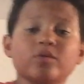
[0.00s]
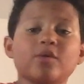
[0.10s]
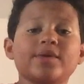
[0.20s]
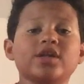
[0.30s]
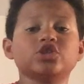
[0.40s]
will
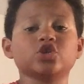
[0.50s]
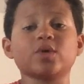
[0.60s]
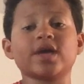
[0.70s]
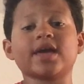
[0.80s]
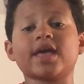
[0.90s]
be
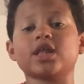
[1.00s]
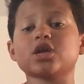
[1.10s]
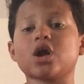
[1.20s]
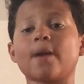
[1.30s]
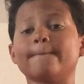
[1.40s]
doing an
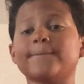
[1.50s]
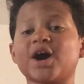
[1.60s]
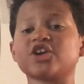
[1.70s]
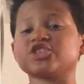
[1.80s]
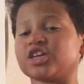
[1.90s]

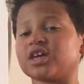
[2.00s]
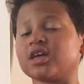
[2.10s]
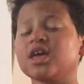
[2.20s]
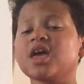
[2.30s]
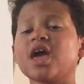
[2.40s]
unboxing
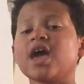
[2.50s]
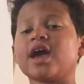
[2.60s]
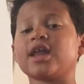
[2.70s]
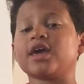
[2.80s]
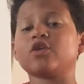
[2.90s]

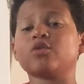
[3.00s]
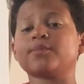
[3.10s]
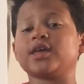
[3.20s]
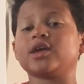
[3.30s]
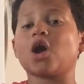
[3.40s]
and it'll
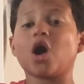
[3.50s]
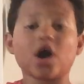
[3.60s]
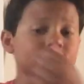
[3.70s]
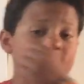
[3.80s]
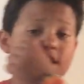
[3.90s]
be
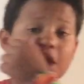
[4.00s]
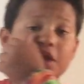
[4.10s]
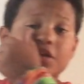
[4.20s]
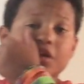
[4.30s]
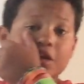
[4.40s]
on the
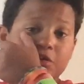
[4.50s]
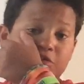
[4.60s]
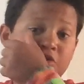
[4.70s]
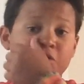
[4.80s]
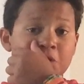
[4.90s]

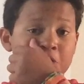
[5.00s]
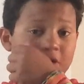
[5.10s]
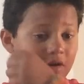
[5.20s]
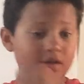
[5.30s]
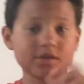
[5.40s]

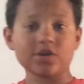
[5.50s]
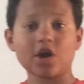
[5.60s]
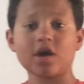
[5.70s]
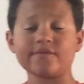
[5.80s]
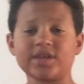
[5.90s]

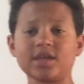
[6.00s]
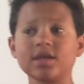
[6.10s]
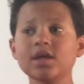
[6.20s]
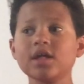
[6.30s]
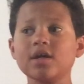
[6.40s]
Navi
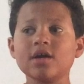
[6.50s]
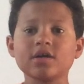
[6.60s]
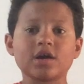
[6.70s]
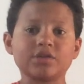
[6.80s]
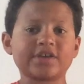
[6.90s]

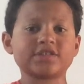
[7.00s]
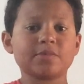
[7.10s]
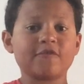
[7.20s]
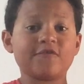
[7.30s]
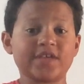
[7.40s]

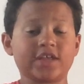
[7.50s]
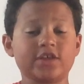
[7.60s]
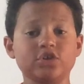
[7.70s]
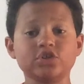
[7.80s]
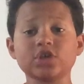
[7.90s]
collectible
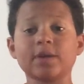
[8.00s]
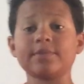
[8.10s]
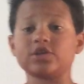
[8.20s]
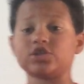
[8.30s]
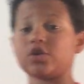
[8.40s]
figures. I'm
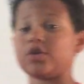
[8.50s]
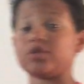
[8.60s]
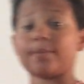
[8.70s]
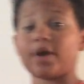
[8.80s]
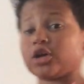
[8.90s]
going to show you
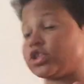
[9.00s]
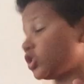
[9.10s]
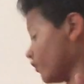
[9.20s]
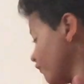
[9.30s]
the box